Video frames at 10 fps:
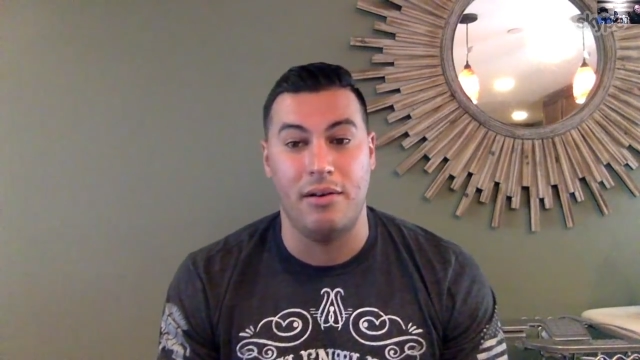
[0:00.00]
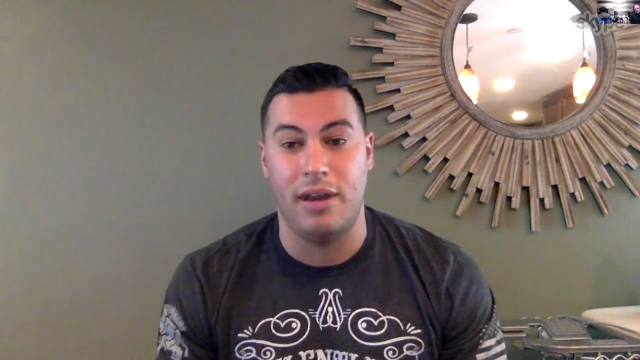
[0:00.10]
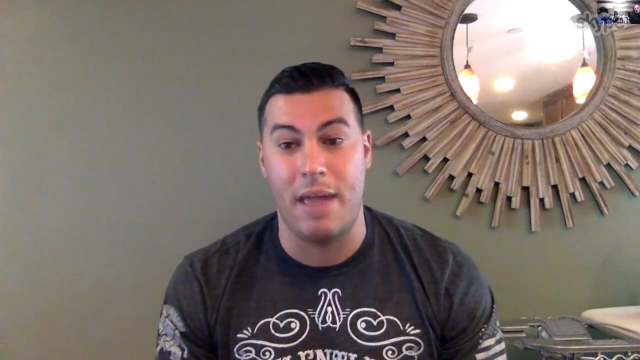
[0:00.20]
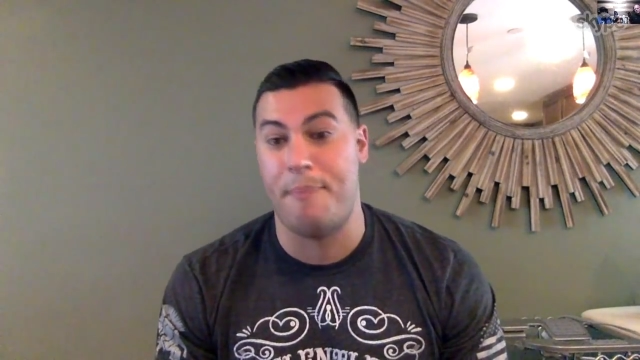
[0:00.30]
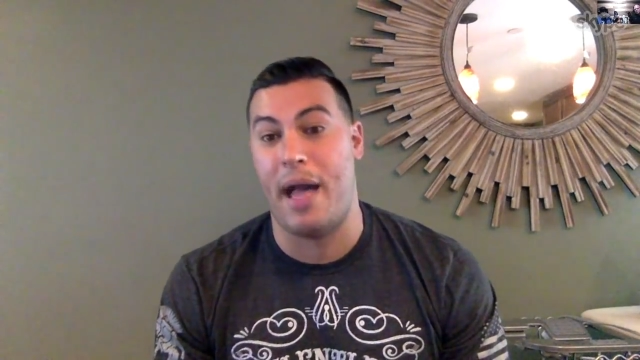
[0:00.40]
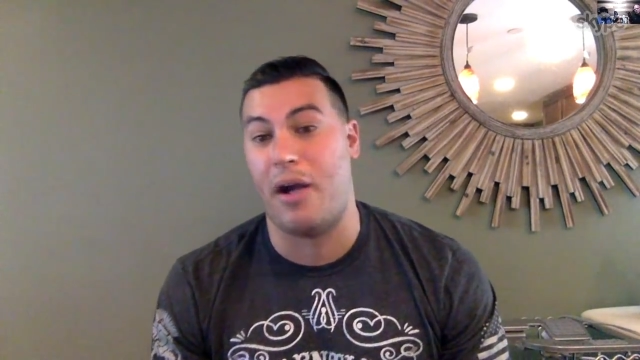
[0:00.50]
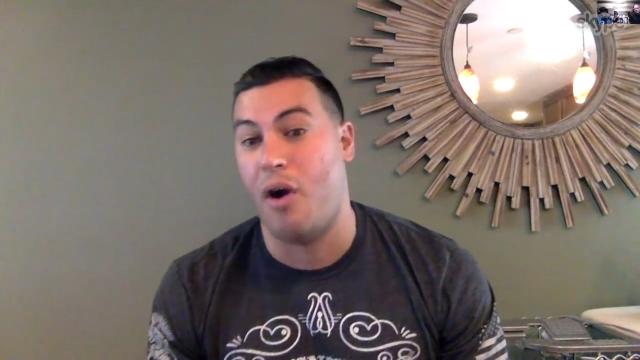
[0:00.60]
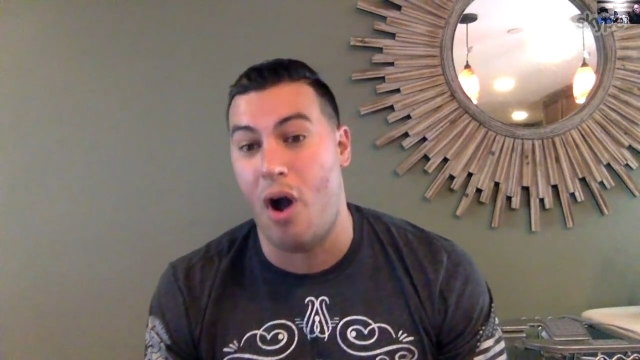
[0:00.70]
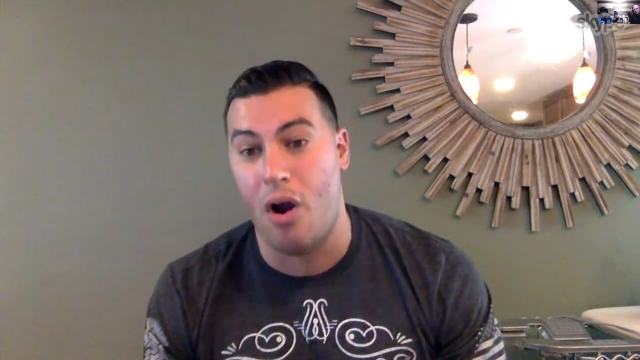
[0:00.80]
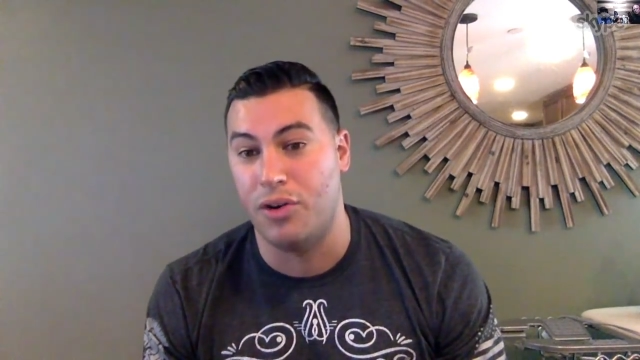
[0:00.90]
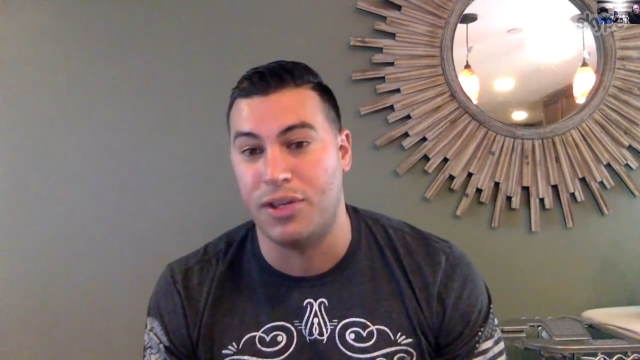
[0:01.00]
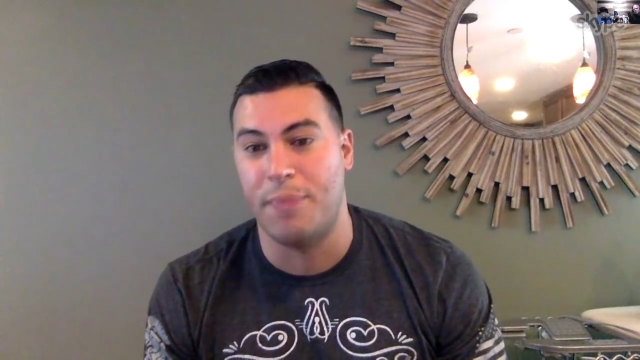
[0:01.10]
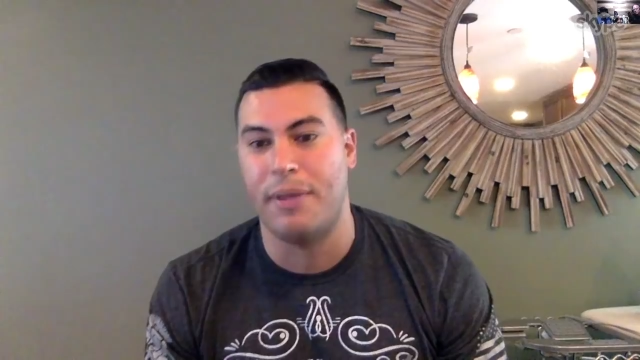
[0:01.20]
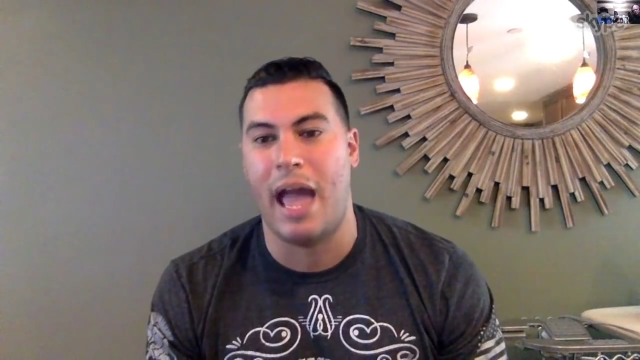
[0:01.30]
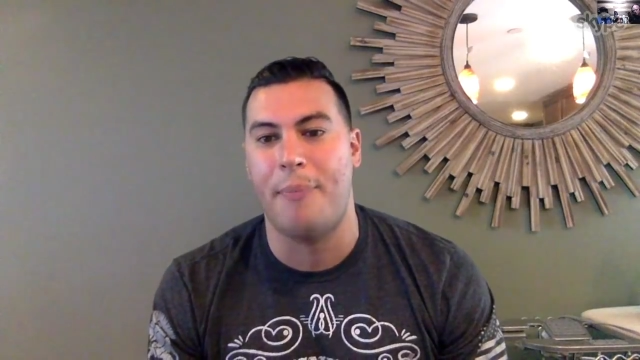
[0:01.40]
hit by a car or
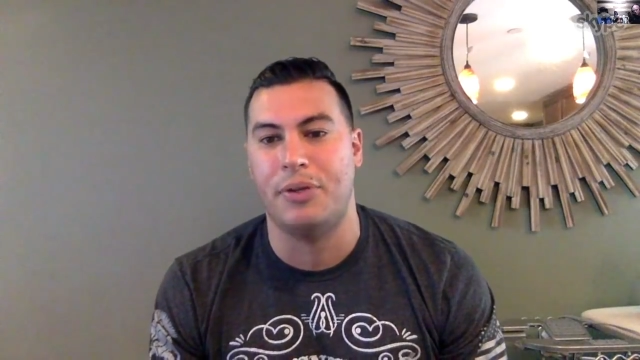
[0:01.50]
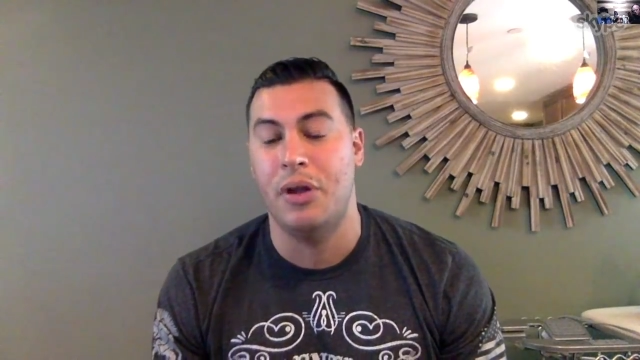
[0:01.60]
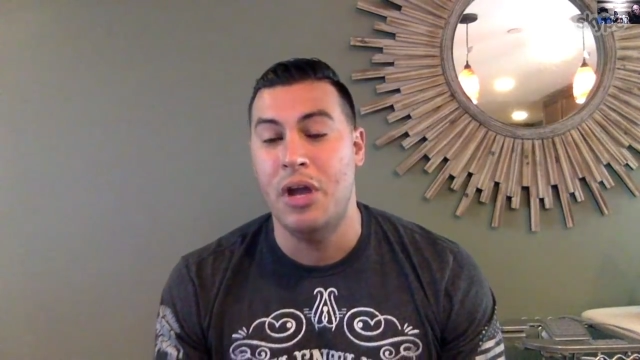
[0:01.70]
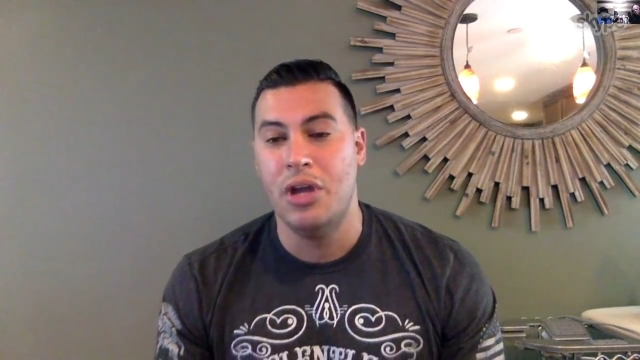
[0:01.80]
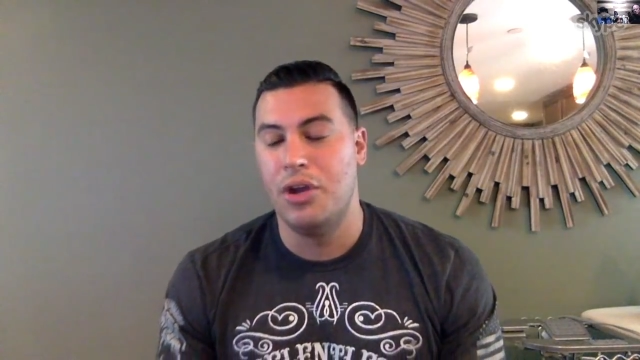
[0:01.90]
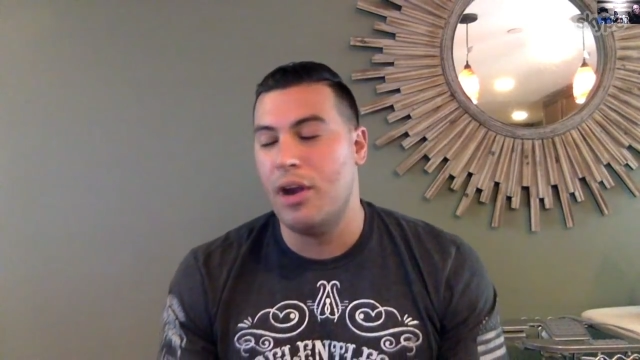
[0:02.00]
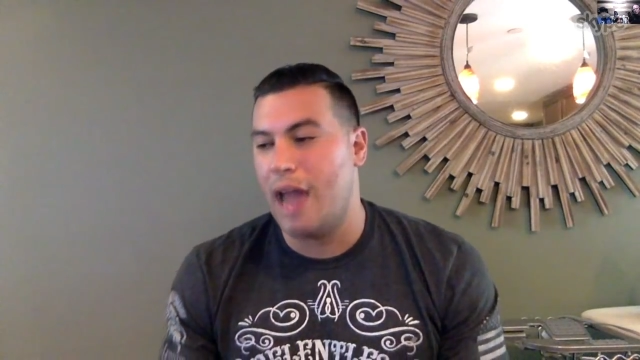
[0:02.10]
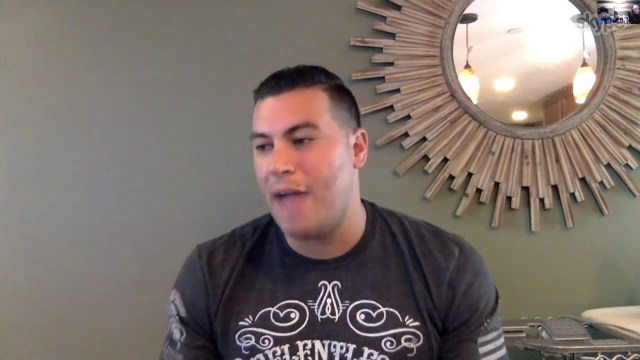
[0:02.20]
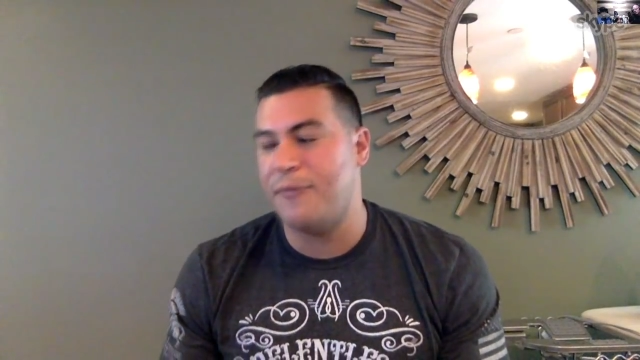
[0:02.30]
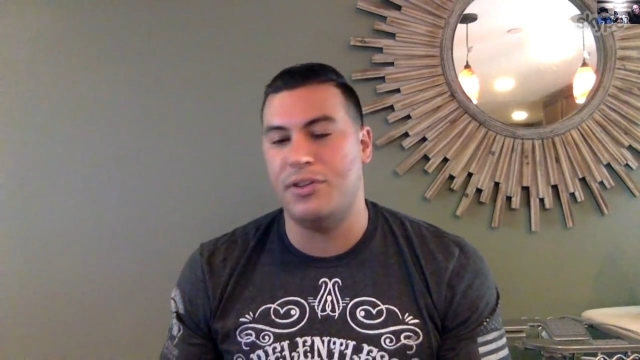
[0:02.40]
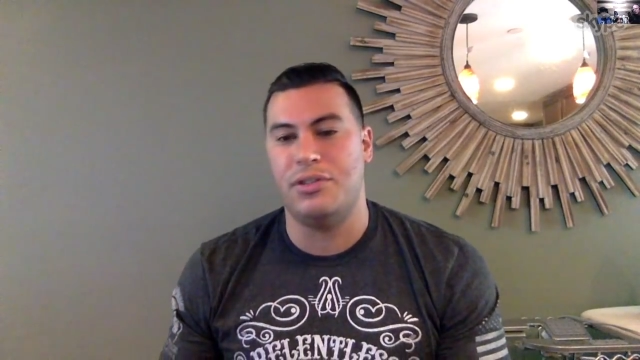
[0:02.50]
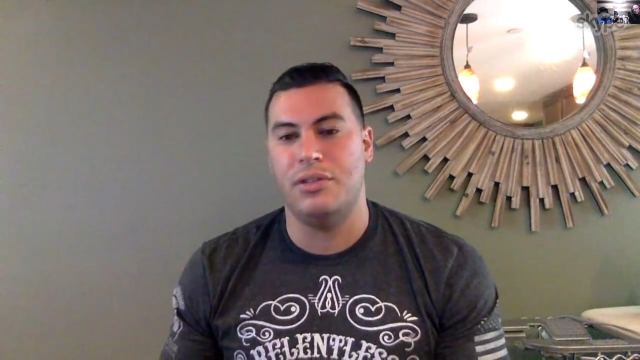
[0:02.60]
something happens, your life is